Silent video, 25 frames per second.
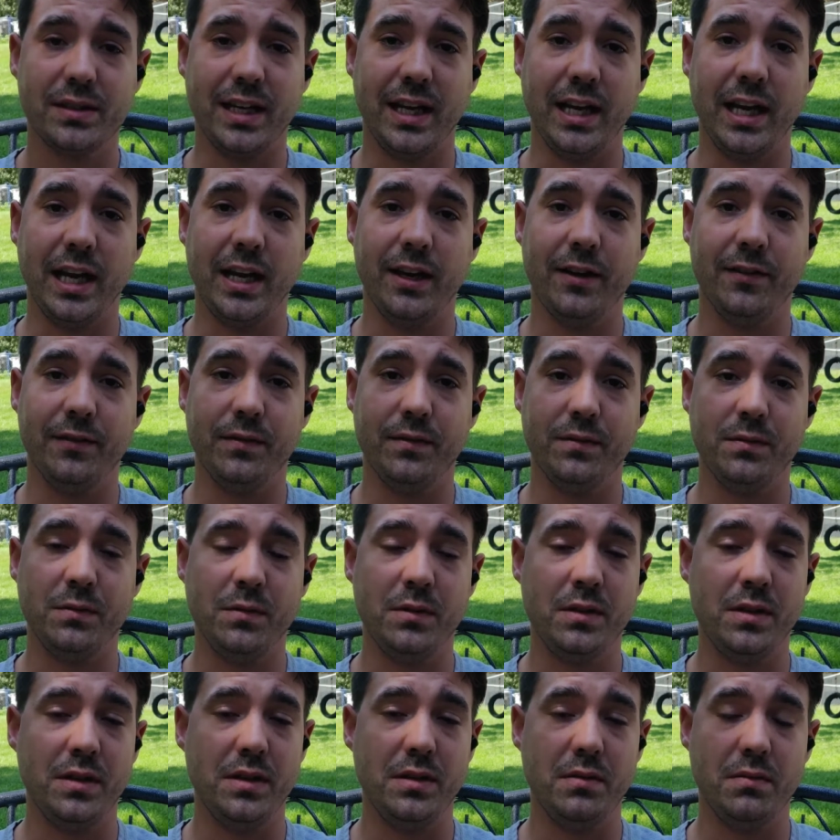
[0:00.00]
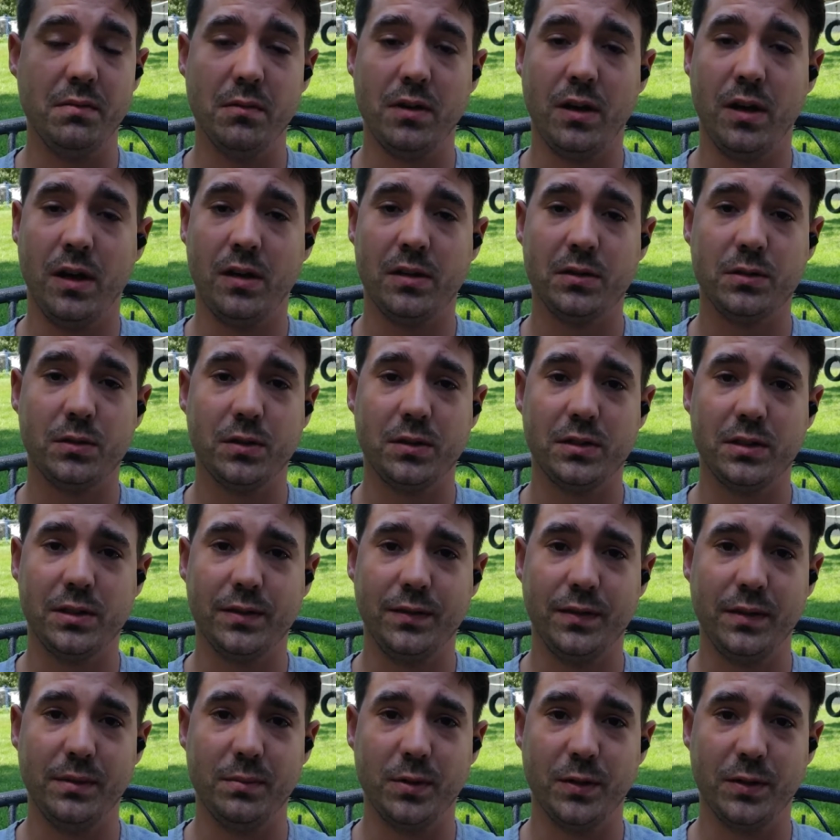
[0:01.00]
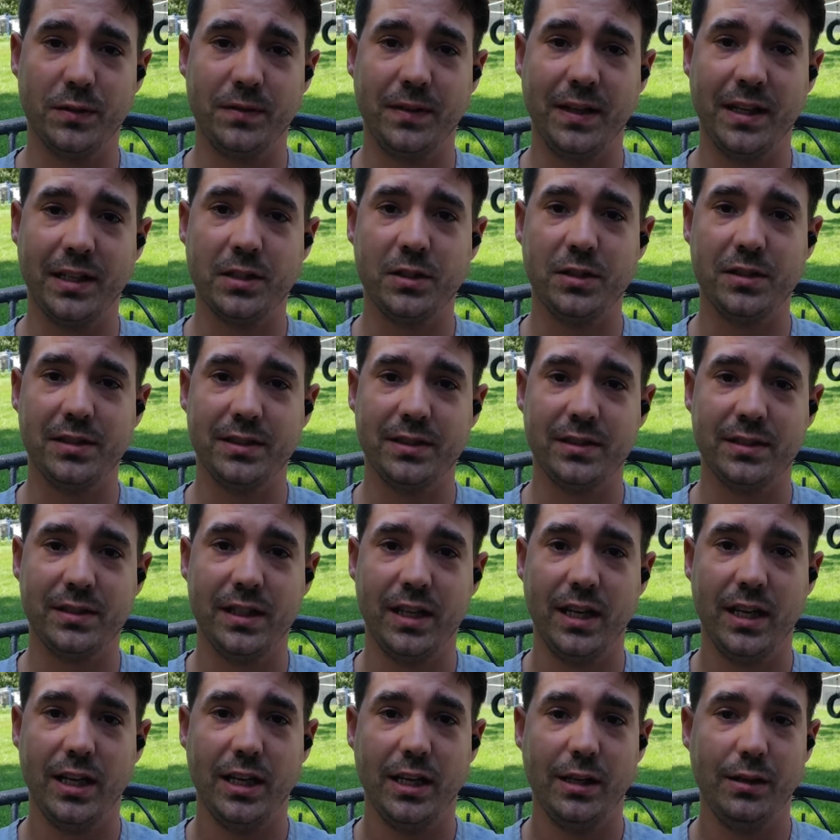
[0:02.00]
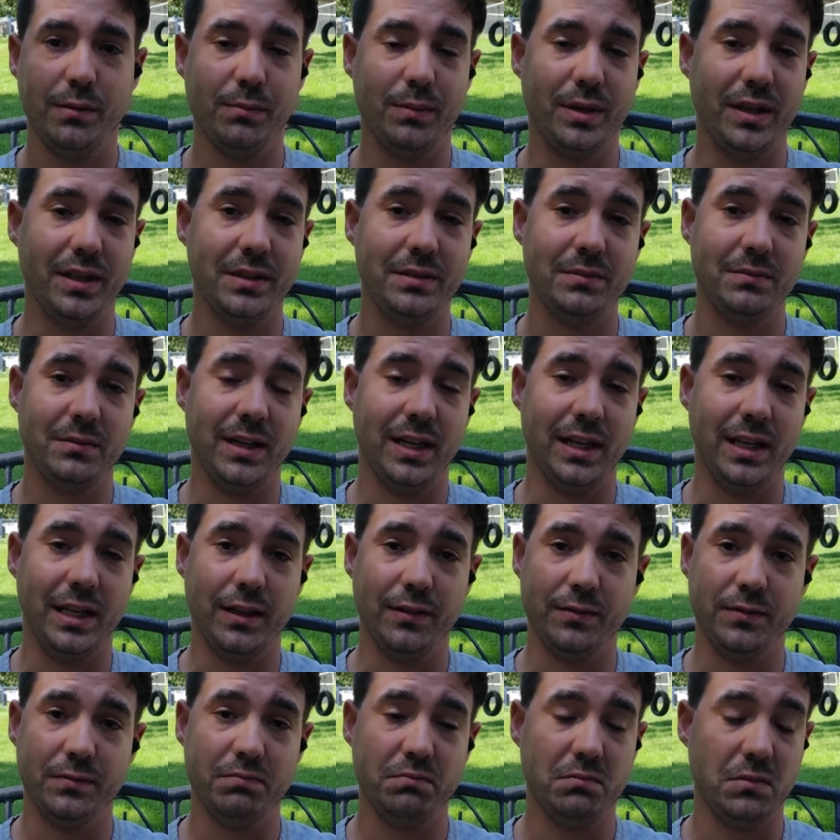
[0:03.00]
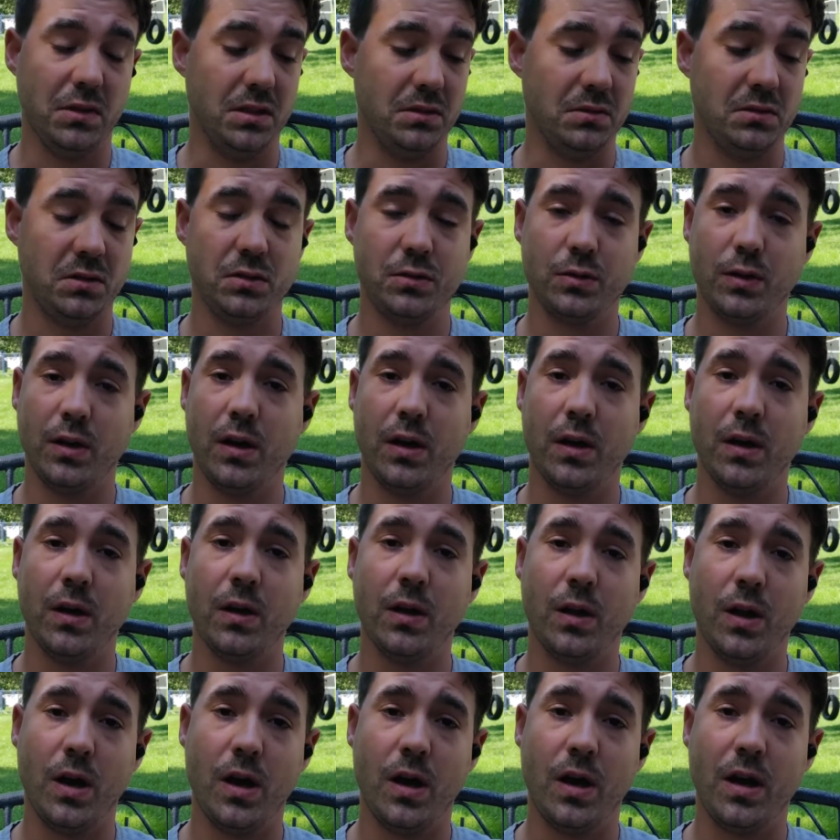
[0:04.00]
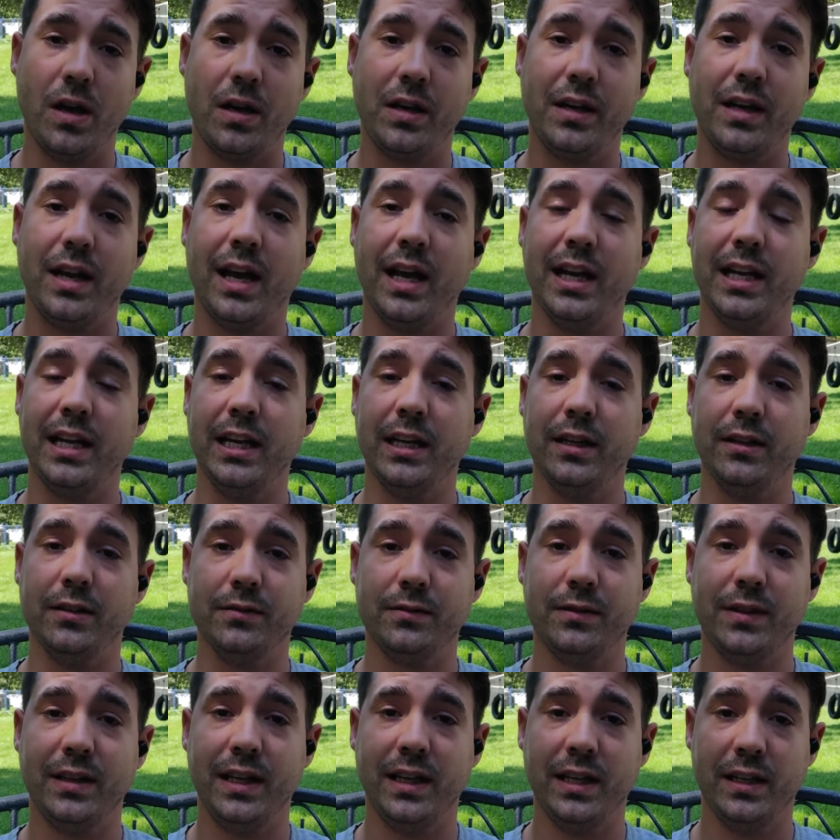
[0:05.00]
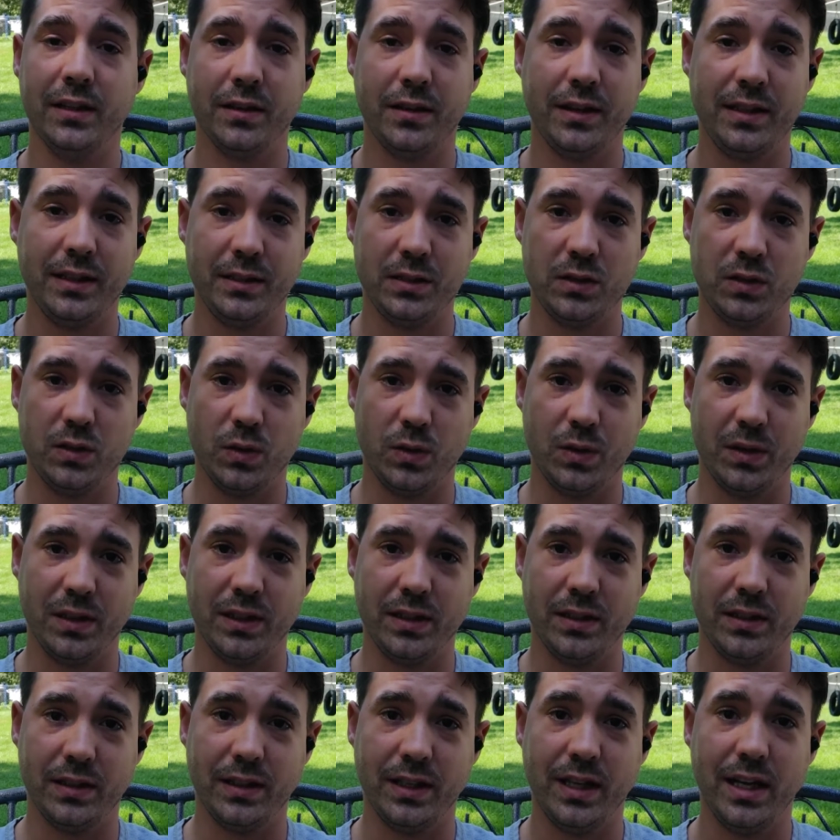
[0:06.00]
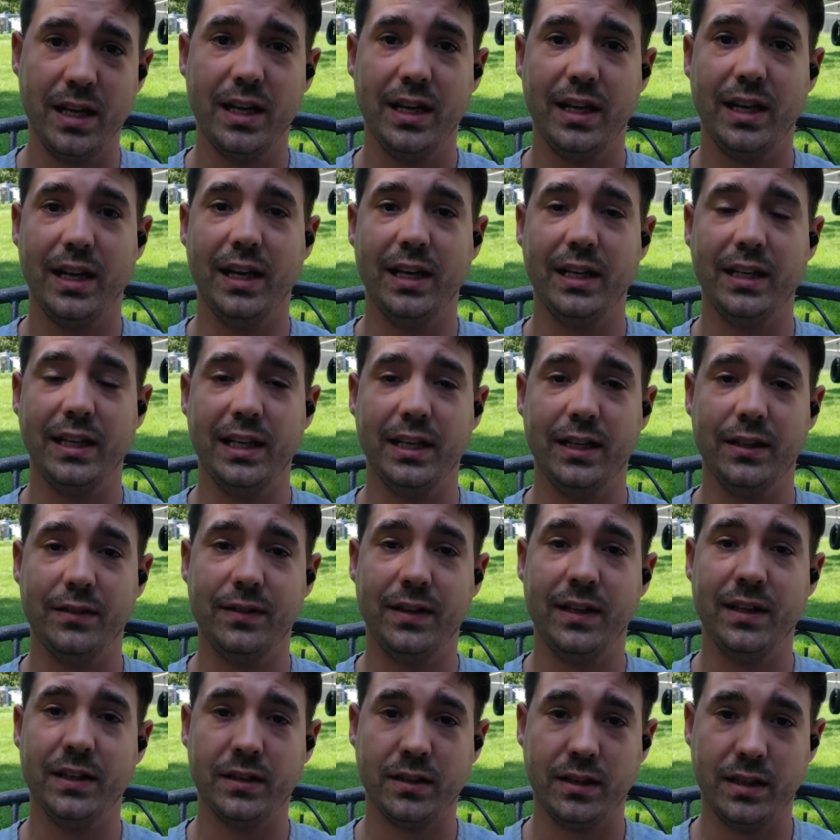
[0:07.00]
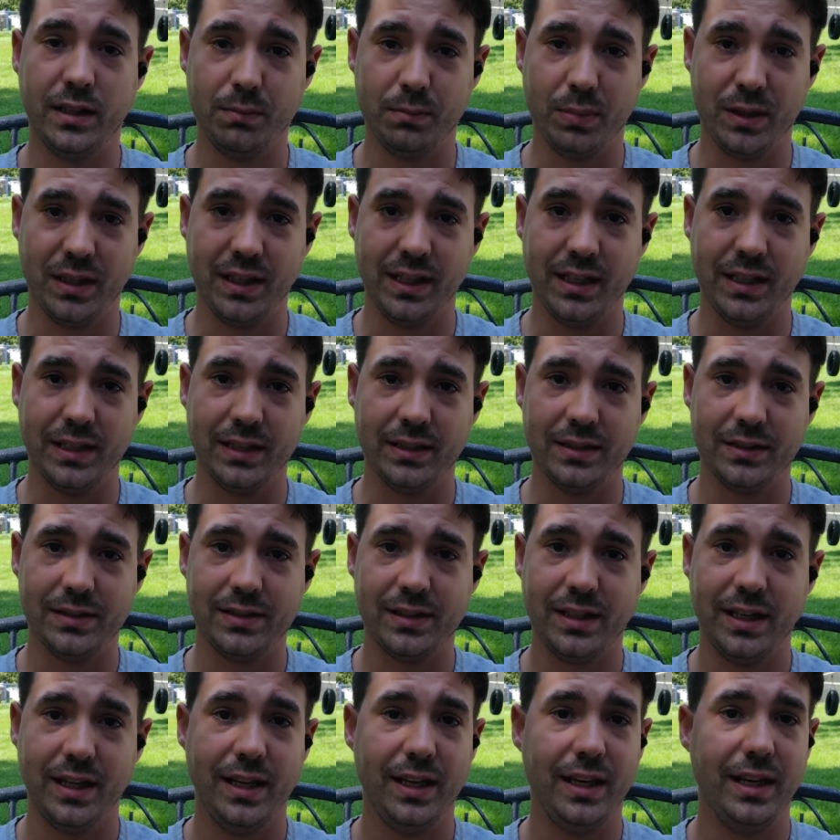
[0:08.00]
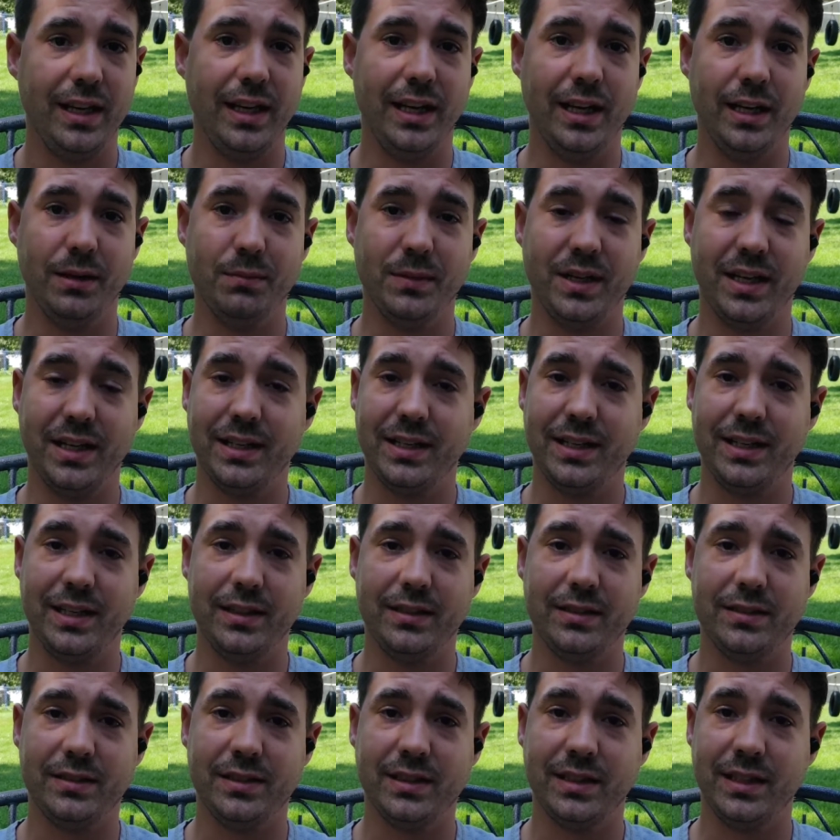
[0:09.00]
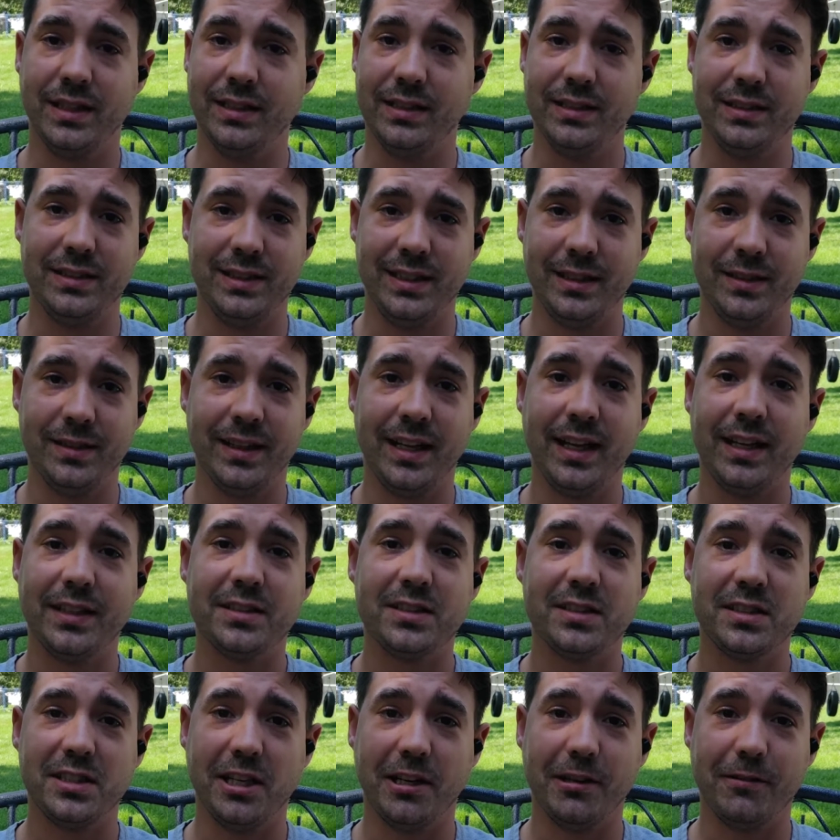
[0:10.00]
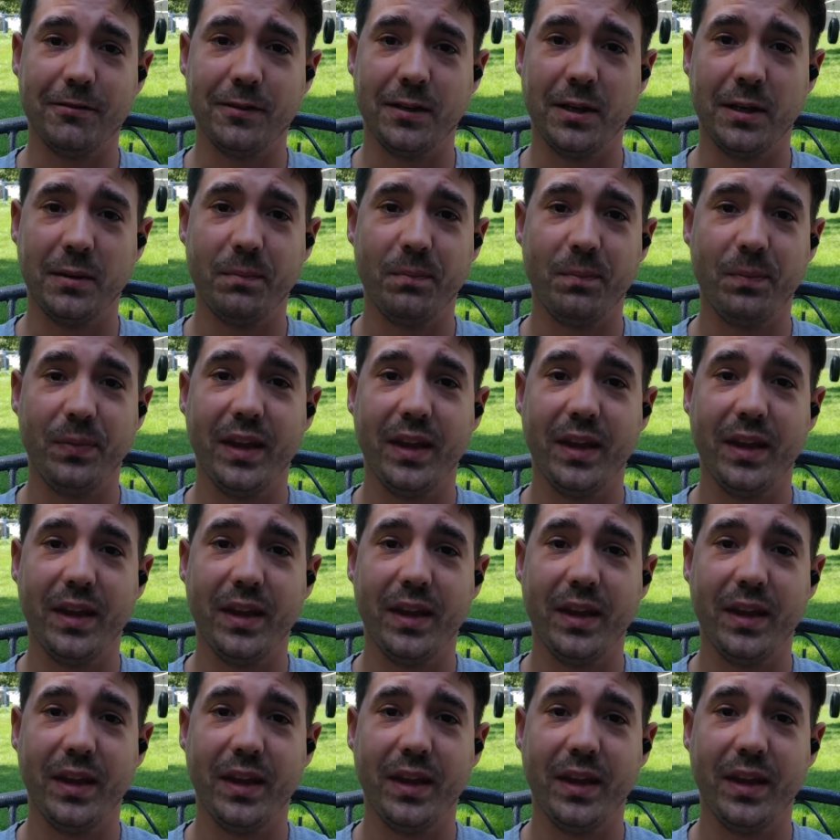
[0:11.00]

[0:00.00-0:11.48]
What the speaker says: I have all sorts of imperfections, but I have strong lawn, I have healthy soil, I have healthy plants, and my kids can tear that stuff up